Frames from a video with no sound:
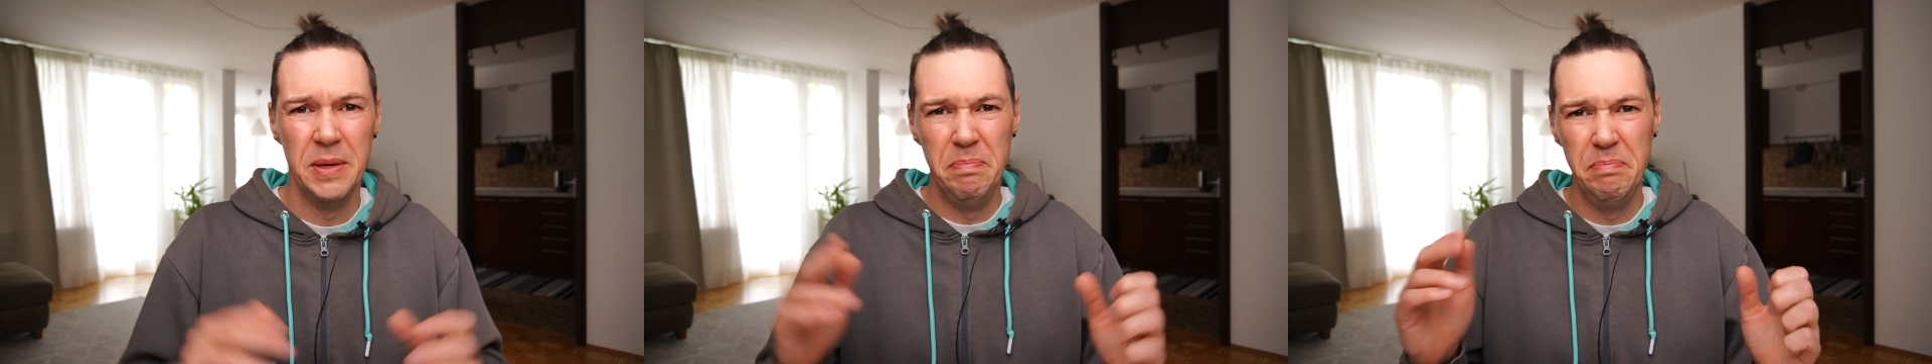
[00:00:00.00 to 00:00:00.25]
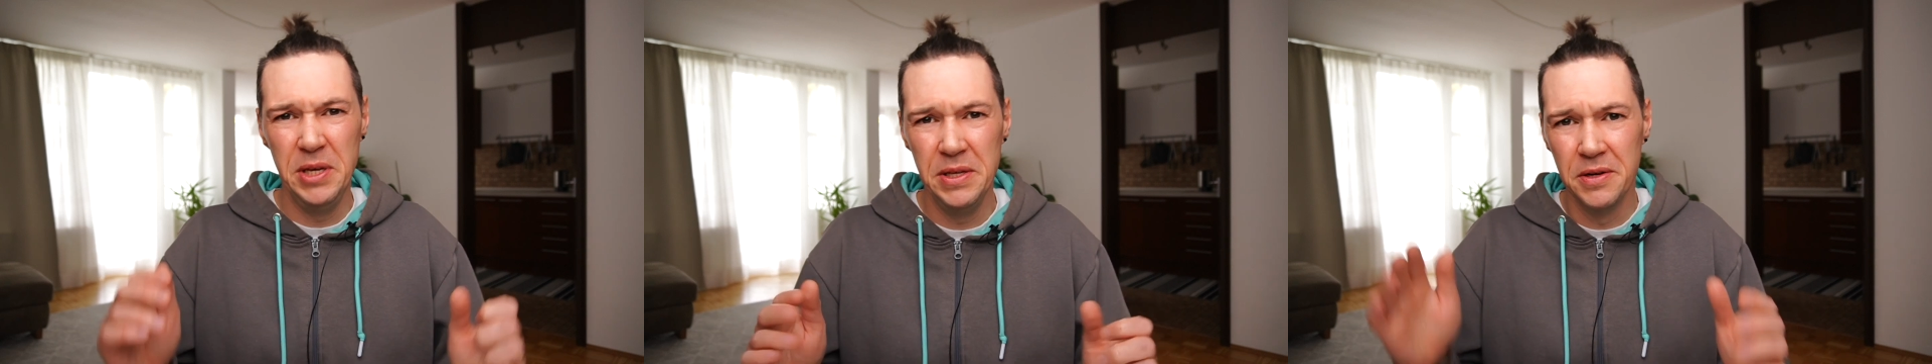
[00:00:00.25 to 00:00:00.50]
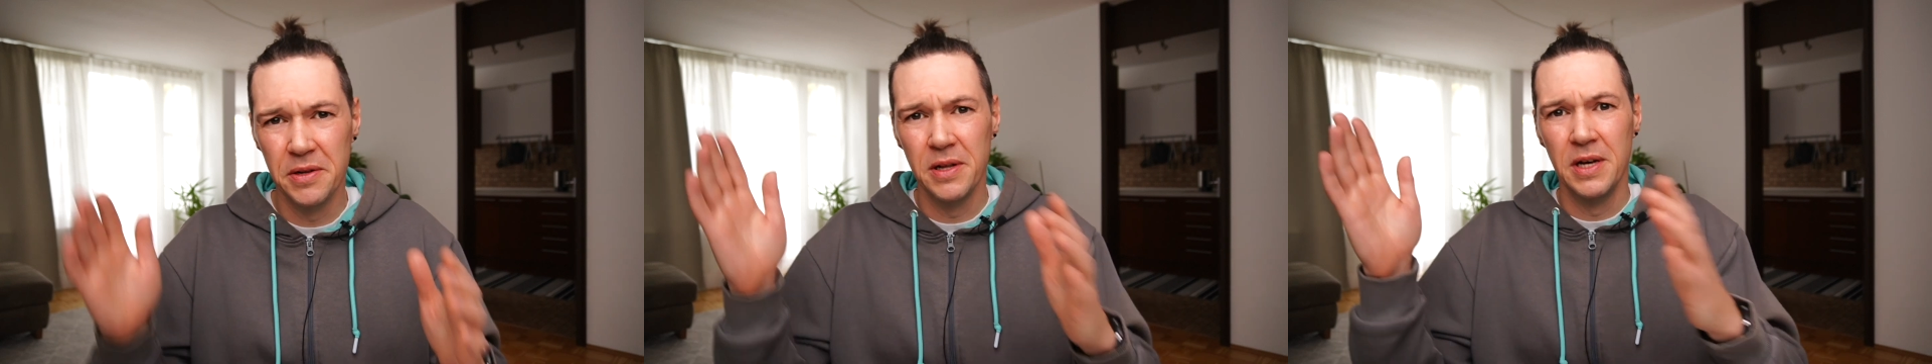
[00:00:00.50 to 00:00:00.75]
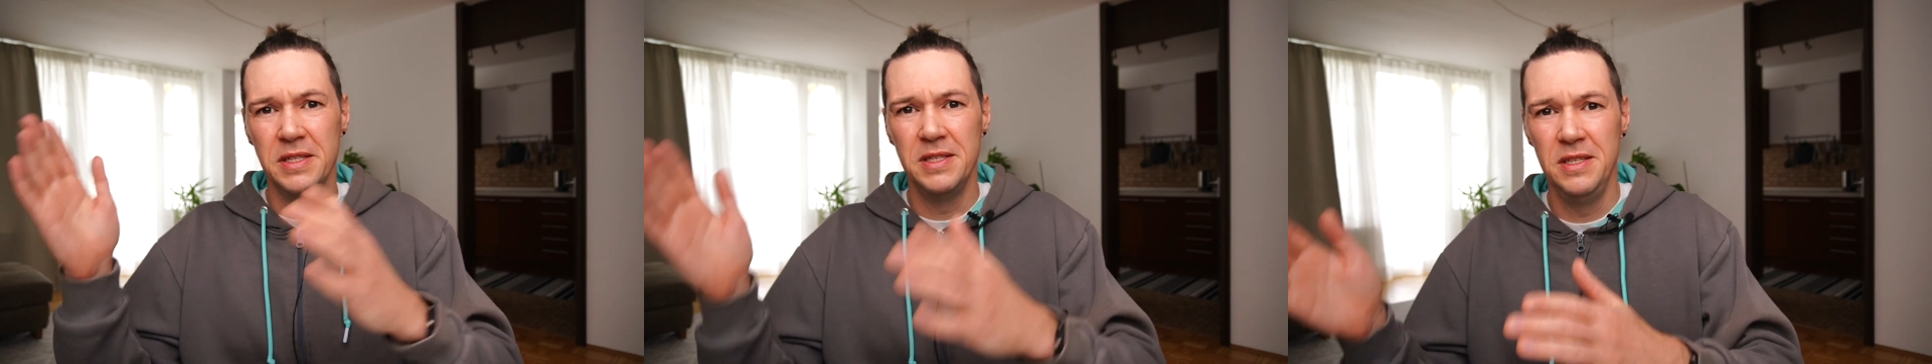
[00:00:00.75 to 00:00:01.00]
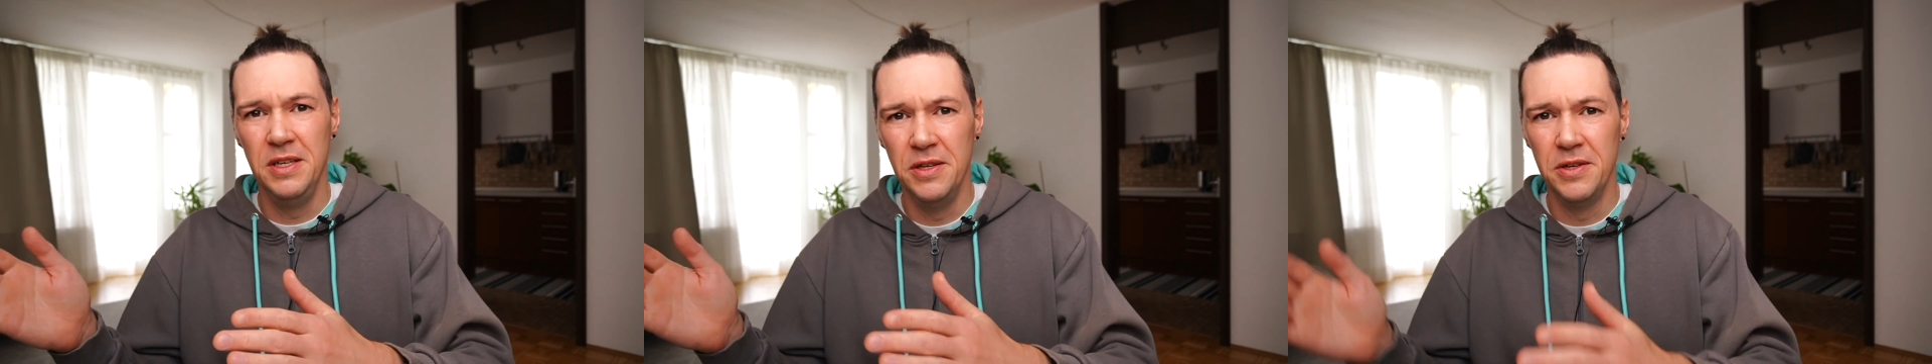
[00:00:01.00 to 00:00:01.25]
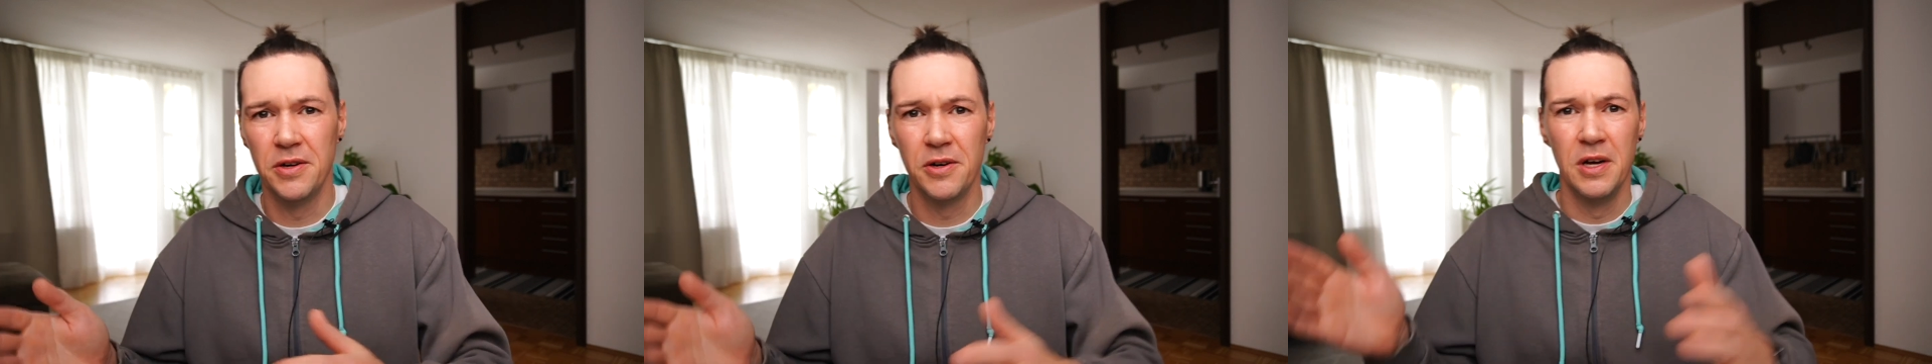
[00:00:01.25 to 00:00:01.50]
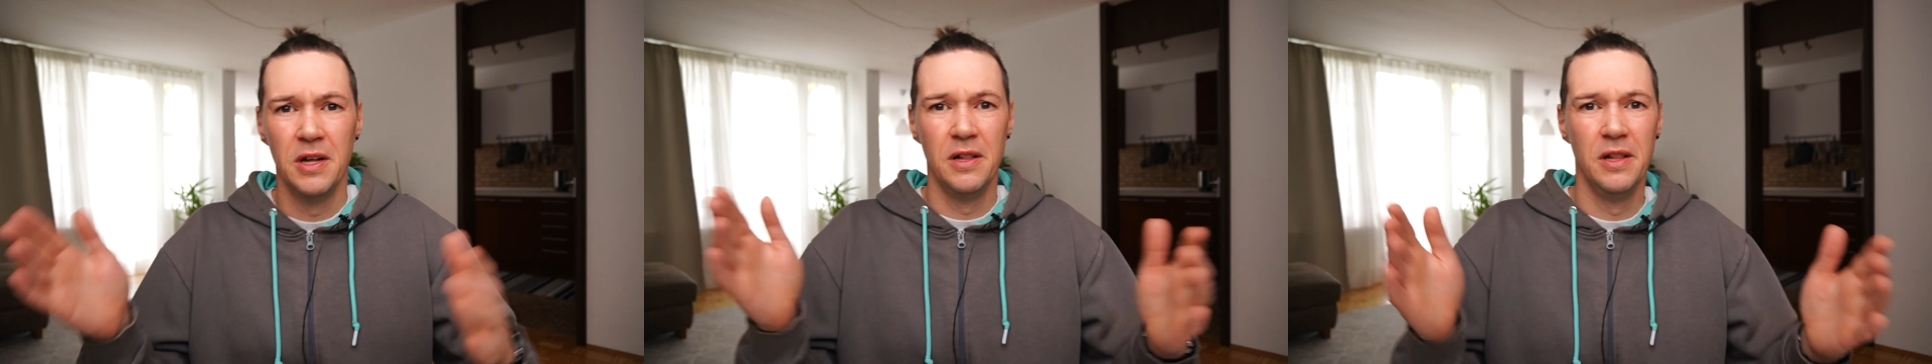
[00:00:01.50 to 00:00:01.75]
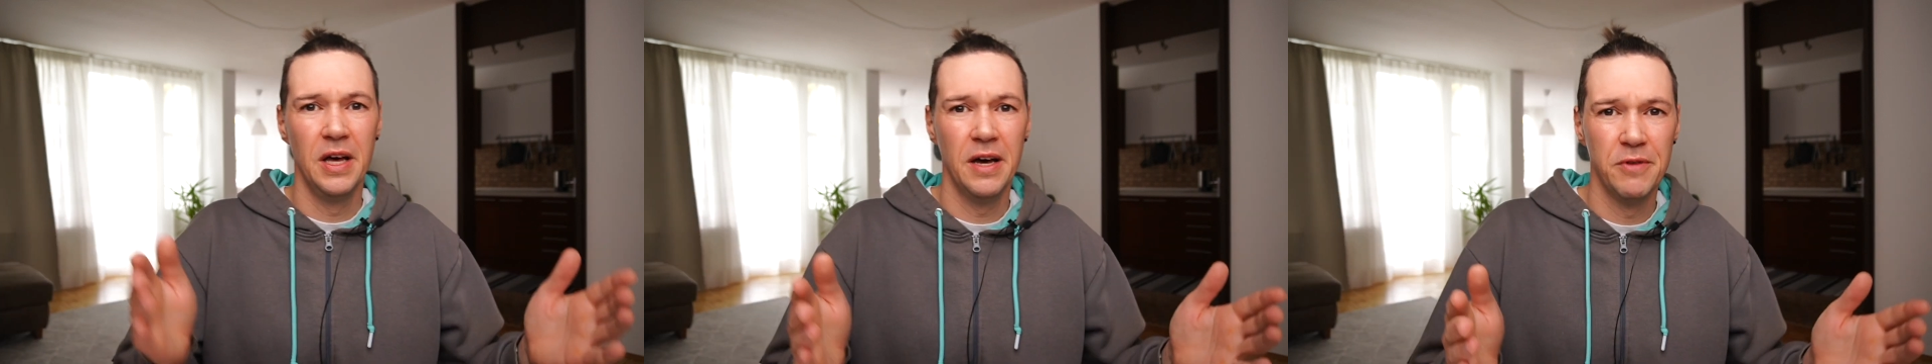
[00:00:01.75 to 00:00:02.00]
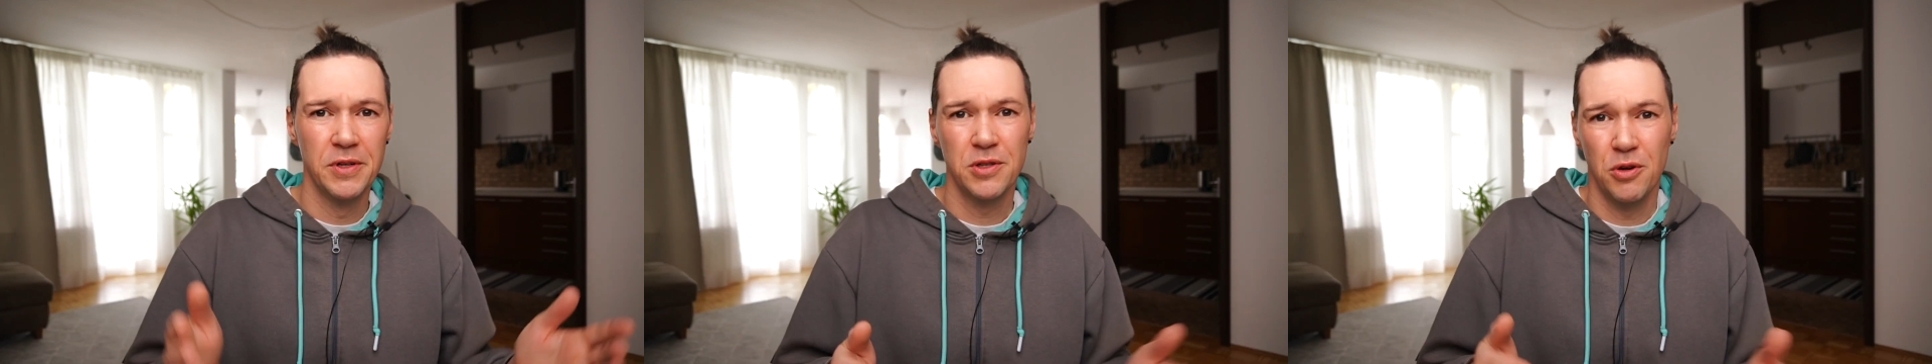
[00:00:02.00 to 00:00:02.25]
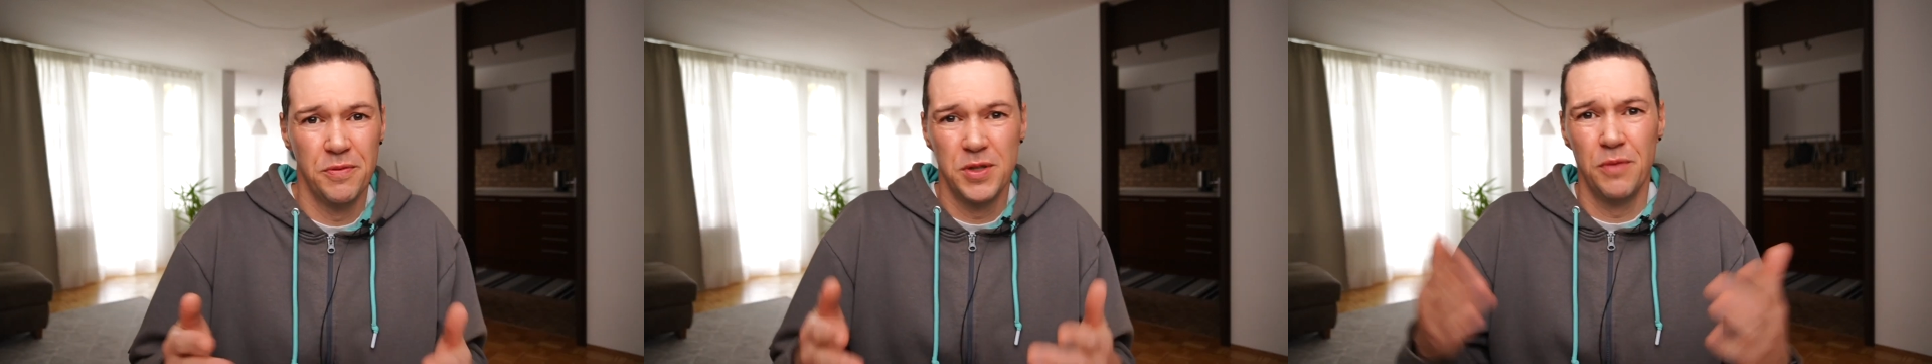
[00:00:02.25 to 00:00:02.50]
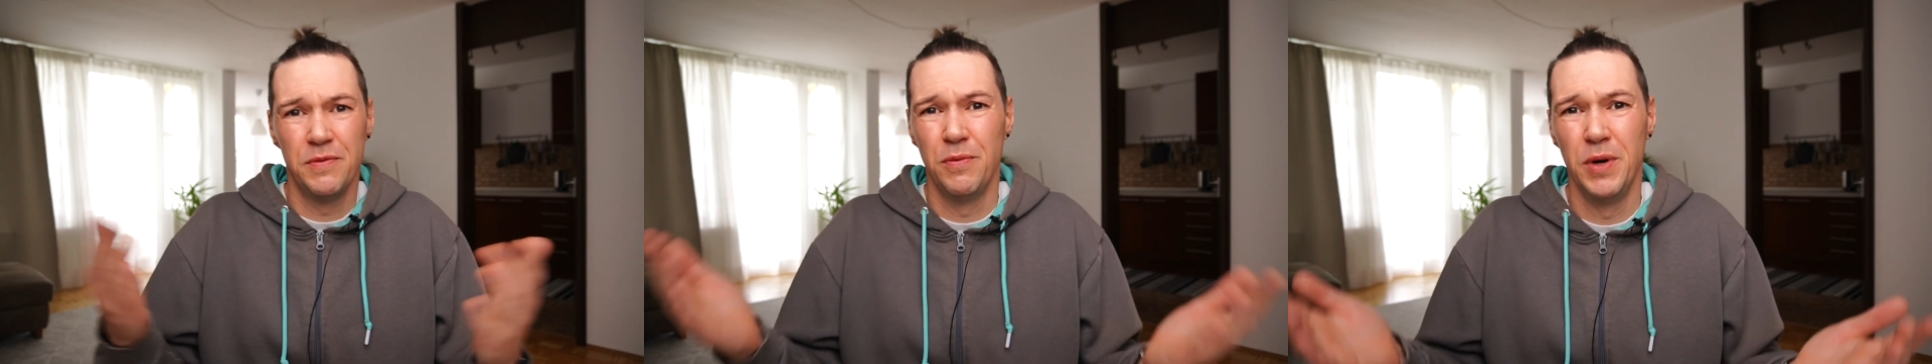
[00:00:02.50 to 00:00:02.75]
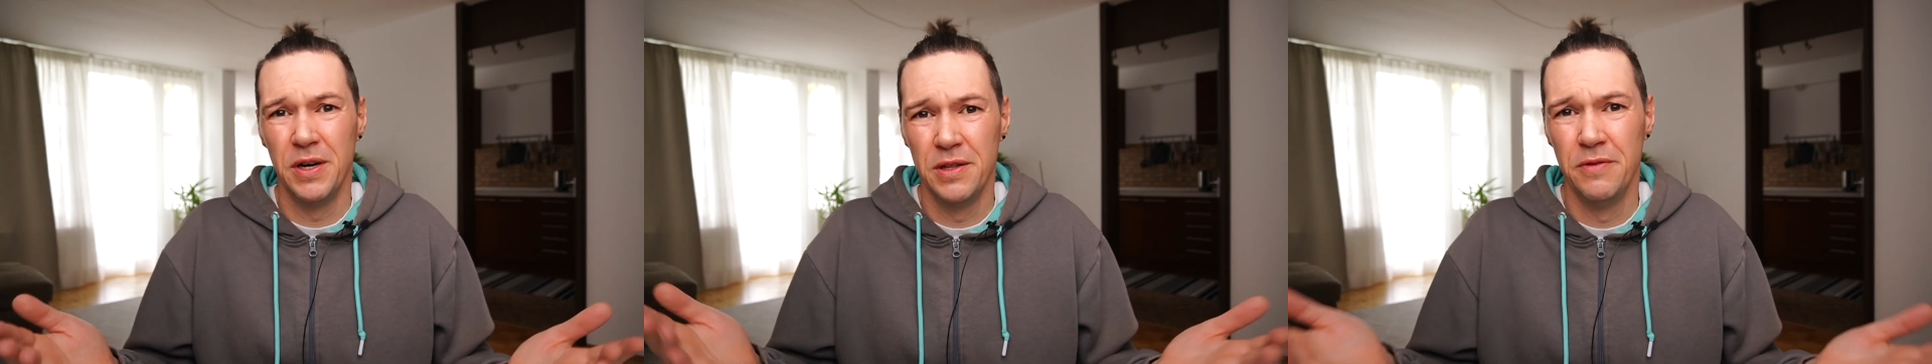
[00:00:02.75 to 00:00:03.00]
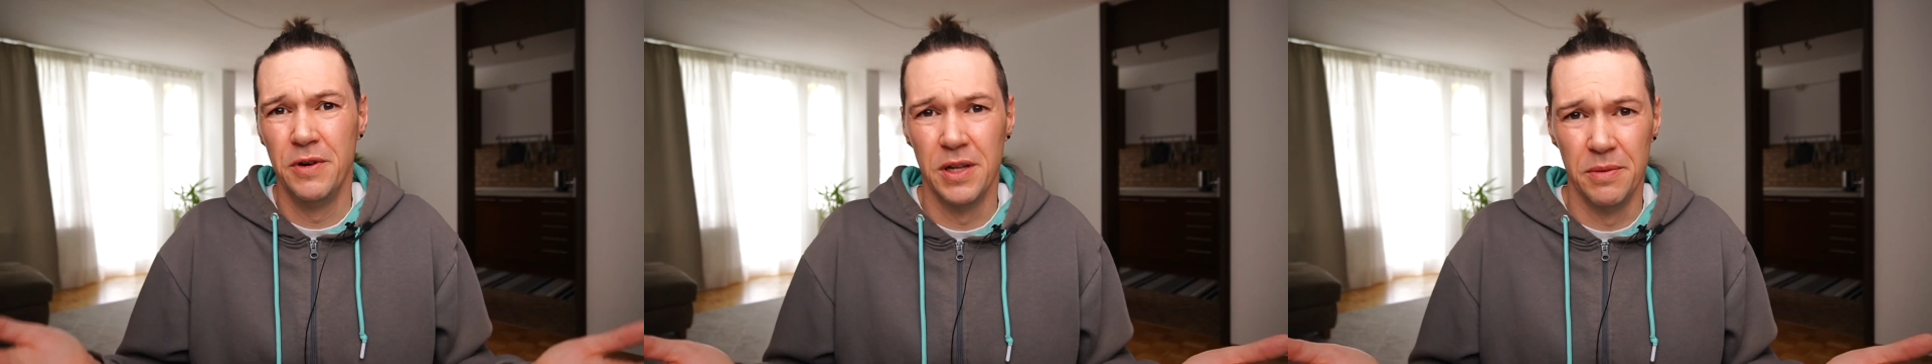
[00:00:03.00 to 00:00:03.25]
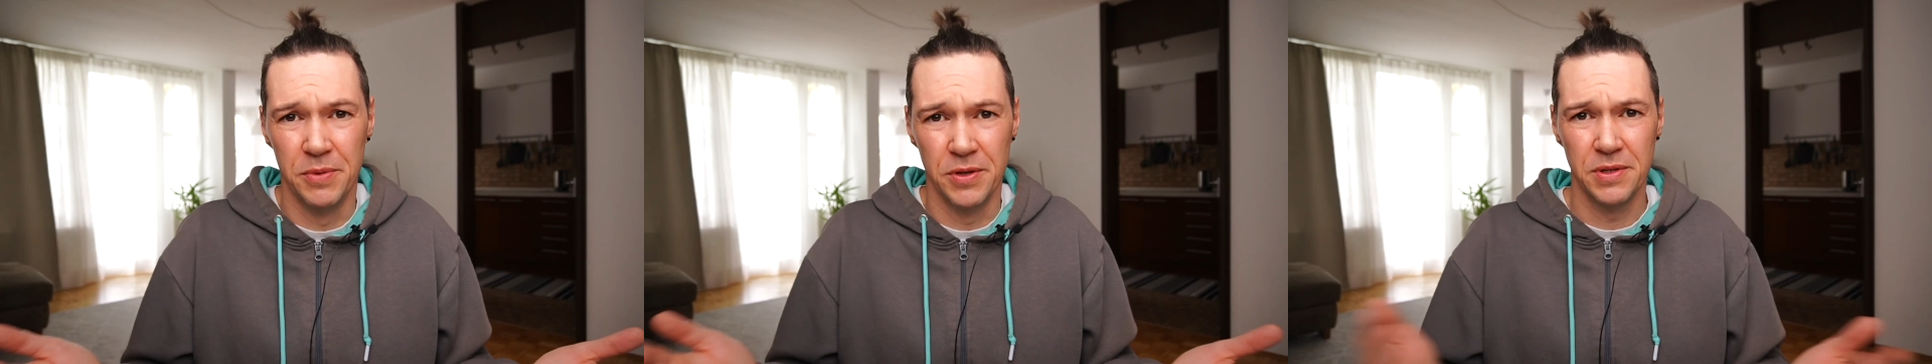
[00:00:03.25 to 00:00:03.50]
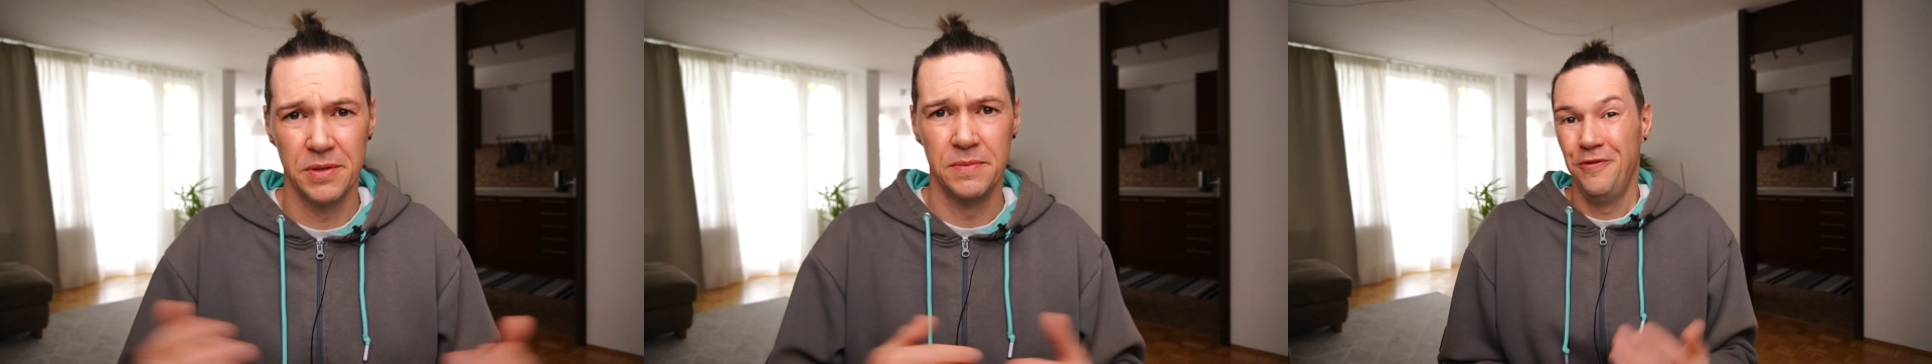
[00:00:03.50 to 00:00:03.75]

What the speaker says: middle senior levels of software developers.